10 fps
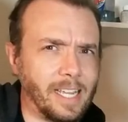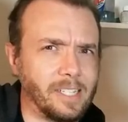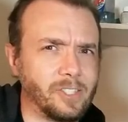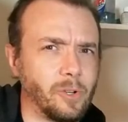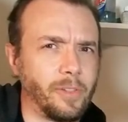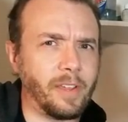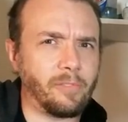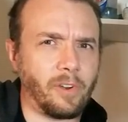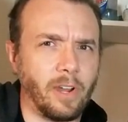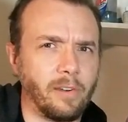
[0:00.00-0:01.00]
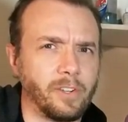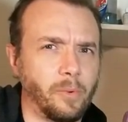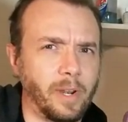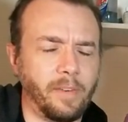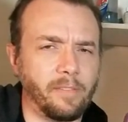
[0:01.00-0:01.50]
I got this whole thing for
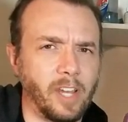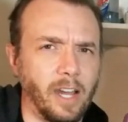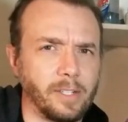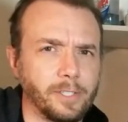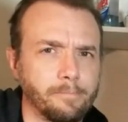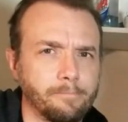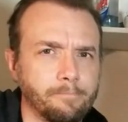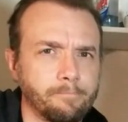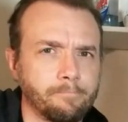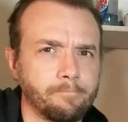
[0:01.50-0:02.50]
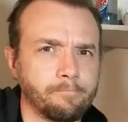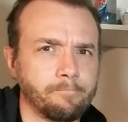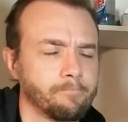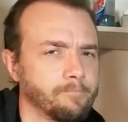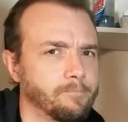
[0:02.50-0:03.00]
$125.
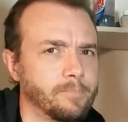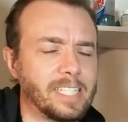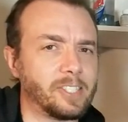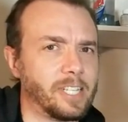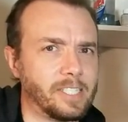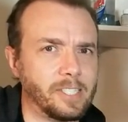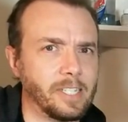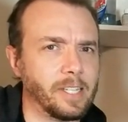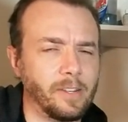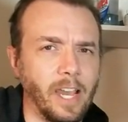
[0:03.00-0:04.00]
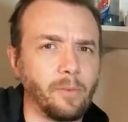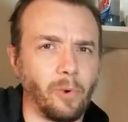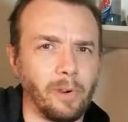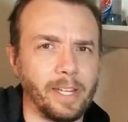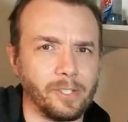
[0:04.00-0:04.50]
That's less than the Unite
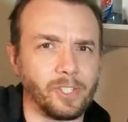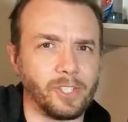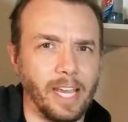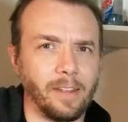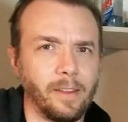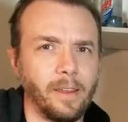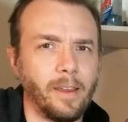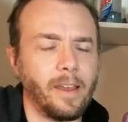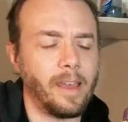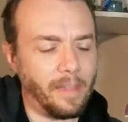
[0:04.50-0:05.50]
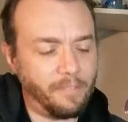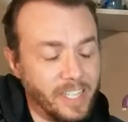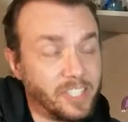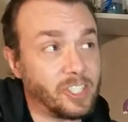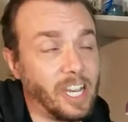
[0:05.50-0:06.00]
Warriors set. At
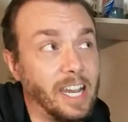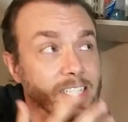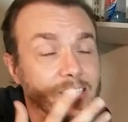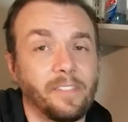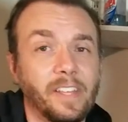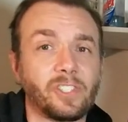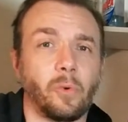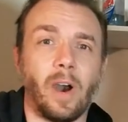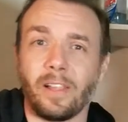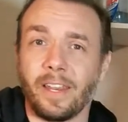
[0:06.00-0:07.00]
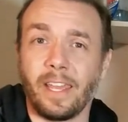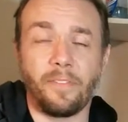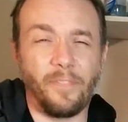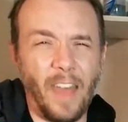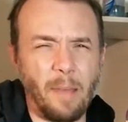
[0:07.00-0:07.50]
this size and this quality
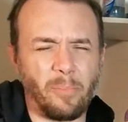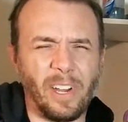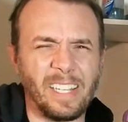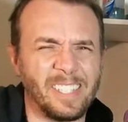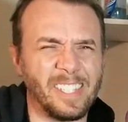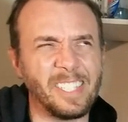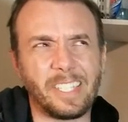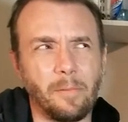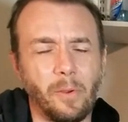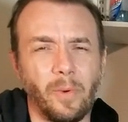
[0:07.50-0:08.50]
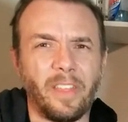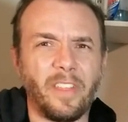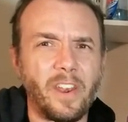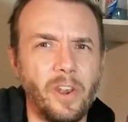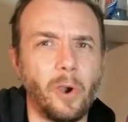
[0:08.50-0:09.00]
and that price, this has got to be one of
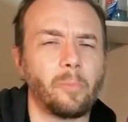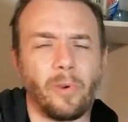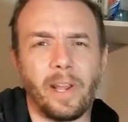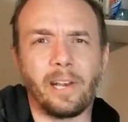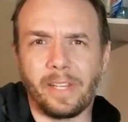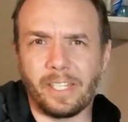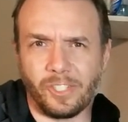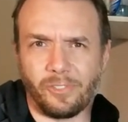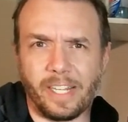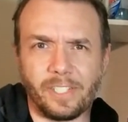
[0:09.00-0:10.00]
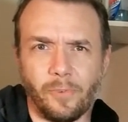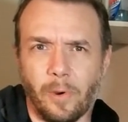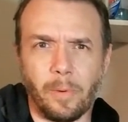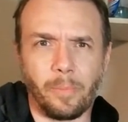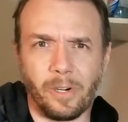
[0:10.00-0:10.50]
the no-braineriest
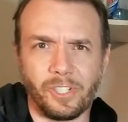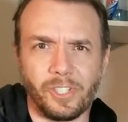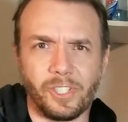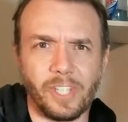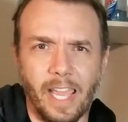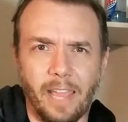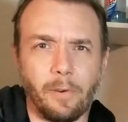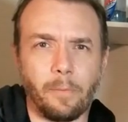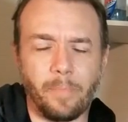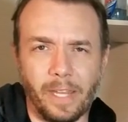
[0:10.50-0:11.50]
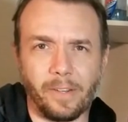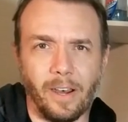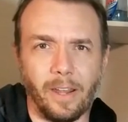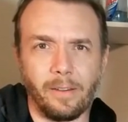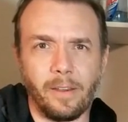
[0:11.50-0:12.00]
Transformer purchases I ever bit
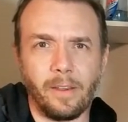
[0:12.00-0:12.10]
on.